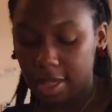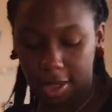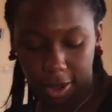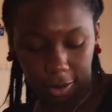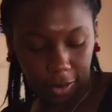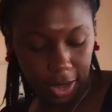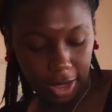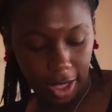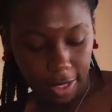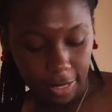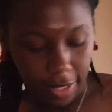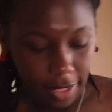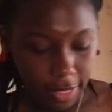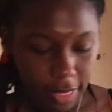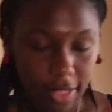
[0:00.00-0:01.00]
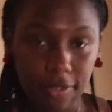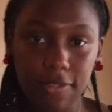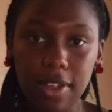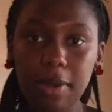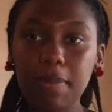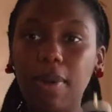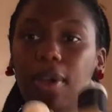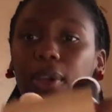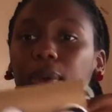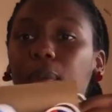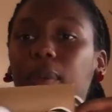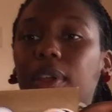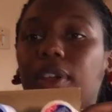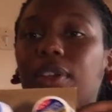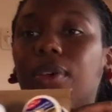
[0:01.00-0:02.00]
All right, and then the fun part,
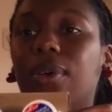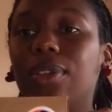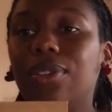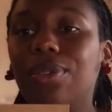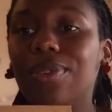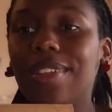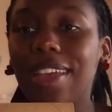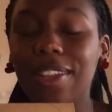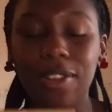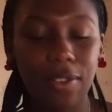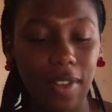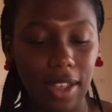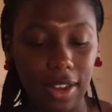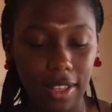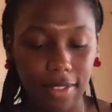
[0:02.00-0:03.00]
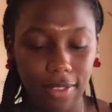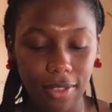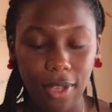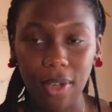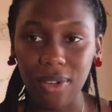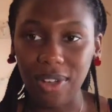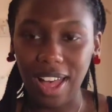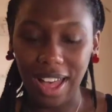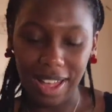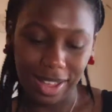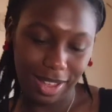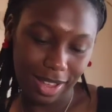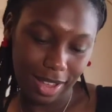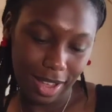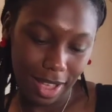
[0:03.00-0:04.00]
we are going to decorate it. So
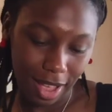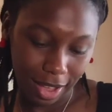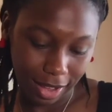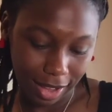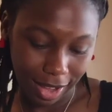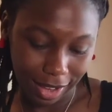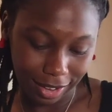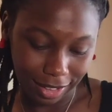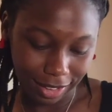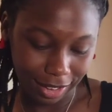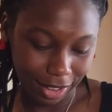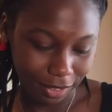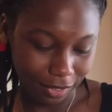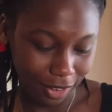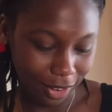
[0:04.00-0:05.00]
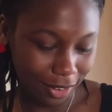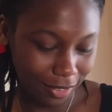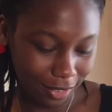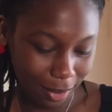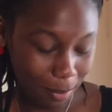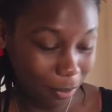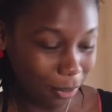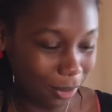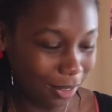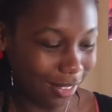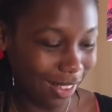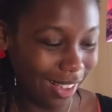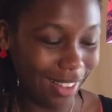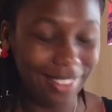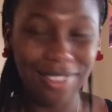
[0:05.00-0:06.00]
I kind of like very simple
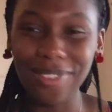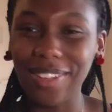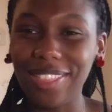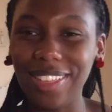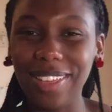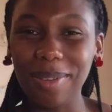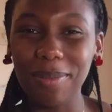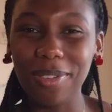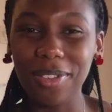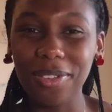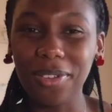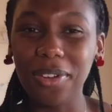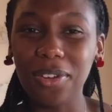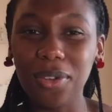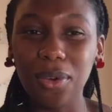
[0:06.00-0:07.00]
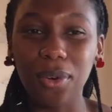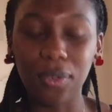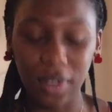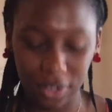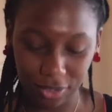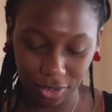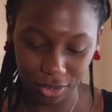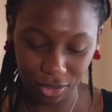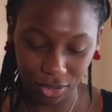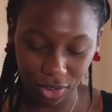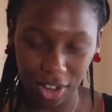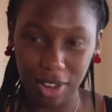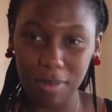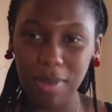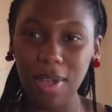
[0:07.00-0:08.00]
design, so I think I'm just going to do a racing
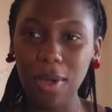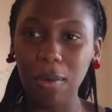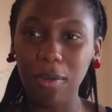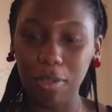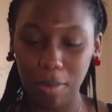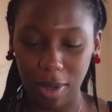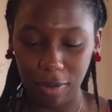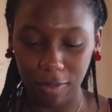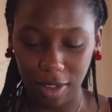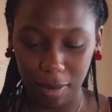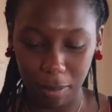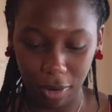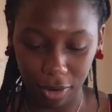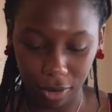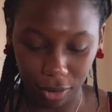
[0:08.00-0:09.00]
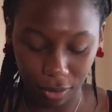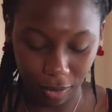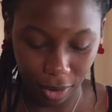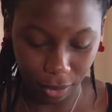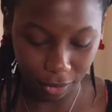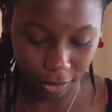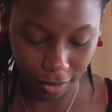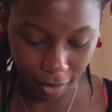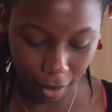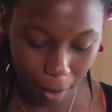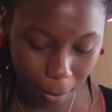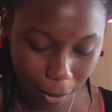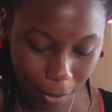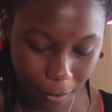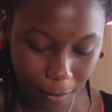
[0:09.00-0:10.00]
stripe with my red marker right on the top.